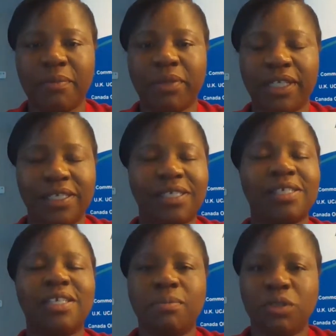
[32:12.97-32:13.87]
But it is
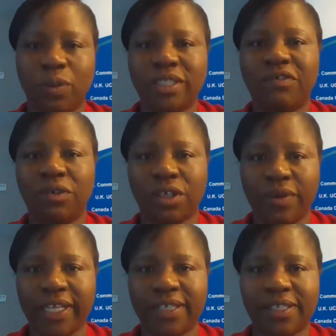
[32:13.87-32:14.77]
the same 24
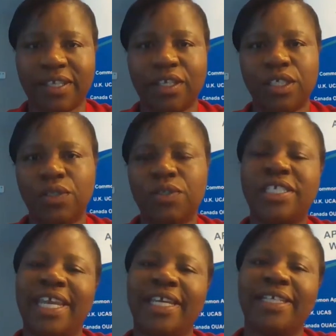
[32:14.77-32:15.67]
credits. You
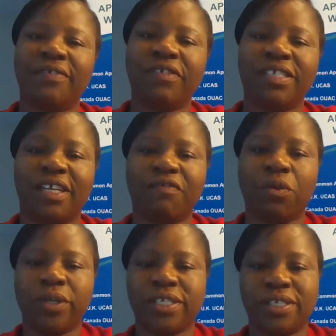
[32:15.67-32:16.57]
just take a different set of
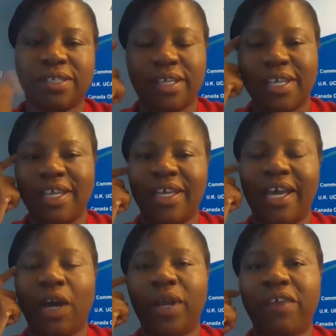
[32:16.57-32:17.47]
courses.
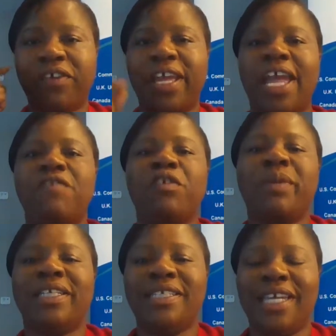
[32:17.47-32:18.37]
However,
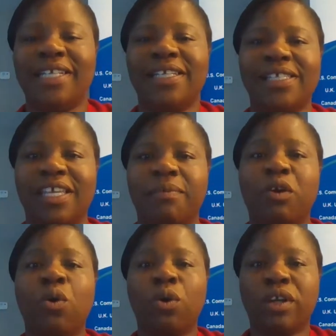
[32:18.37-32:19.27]
everybody take the same
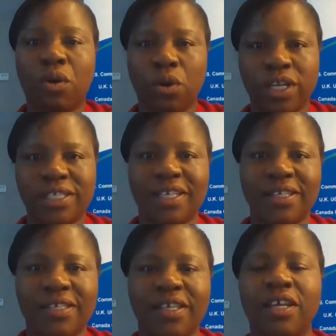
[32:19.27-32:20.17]
core
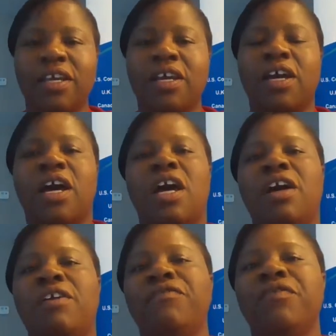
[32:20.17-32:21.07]
courses
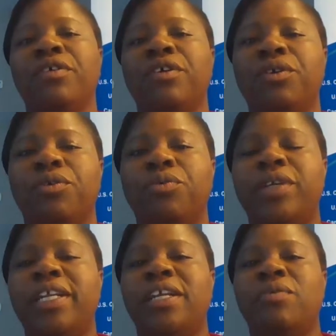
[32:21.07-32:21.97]
of
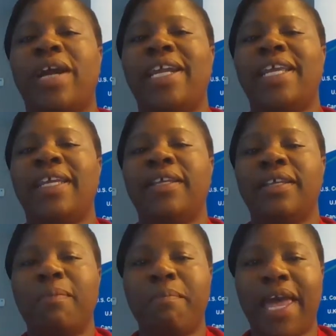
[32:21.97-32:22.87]
reading,
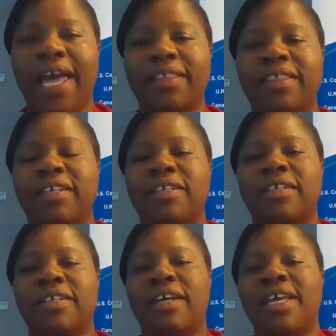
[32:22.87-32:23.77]
writing, math,
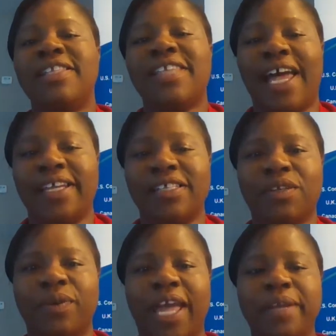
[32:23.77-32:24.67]
and
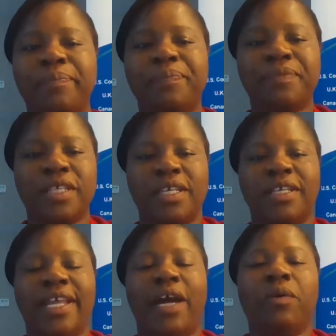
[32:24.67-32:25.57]
science. Okay.
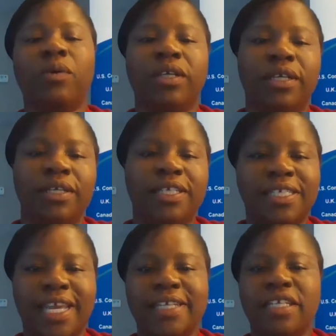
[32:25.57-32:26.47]
Now, the
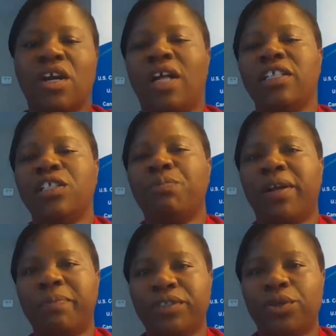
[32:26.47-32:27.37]
standard college
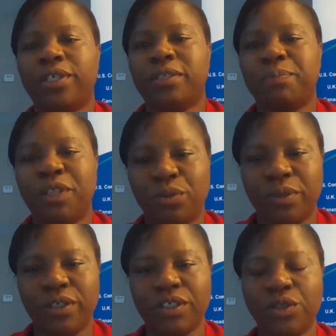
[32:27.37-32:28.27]
preparatory
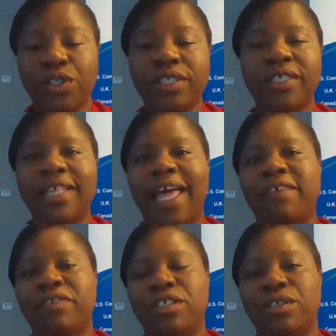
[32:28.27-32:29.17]
diploma, you still
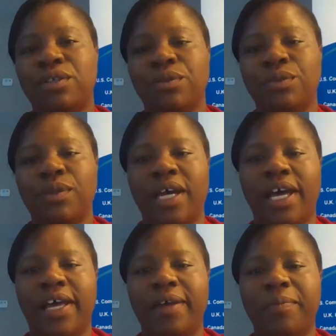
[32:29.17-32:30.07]
have to,
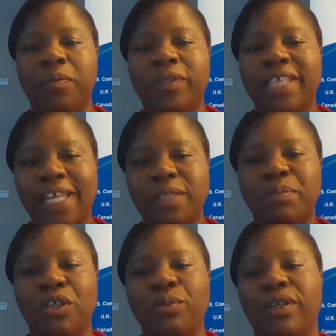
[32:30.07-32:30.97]
with that
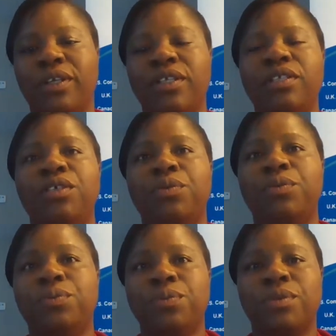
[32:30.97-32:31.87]
diploma,
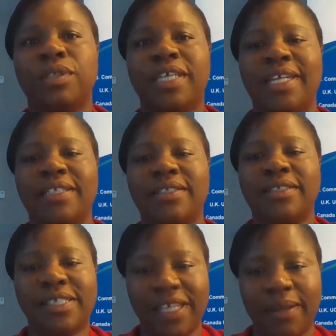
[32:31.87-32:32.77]
you get
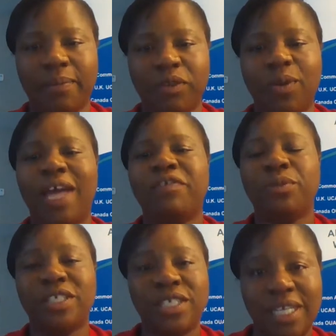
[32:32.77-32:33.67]
the same, you have
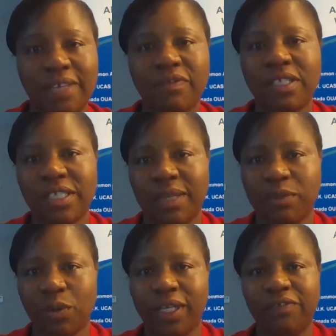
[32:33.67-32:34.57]
to achieve the
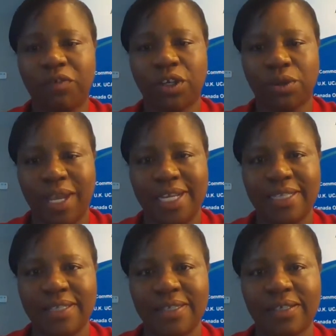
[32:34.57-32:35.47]
same 24
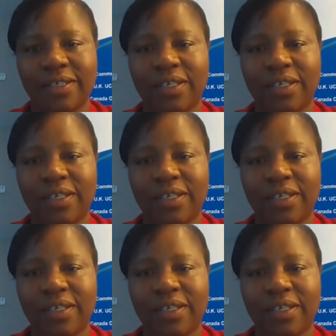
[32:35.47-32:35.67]
credits.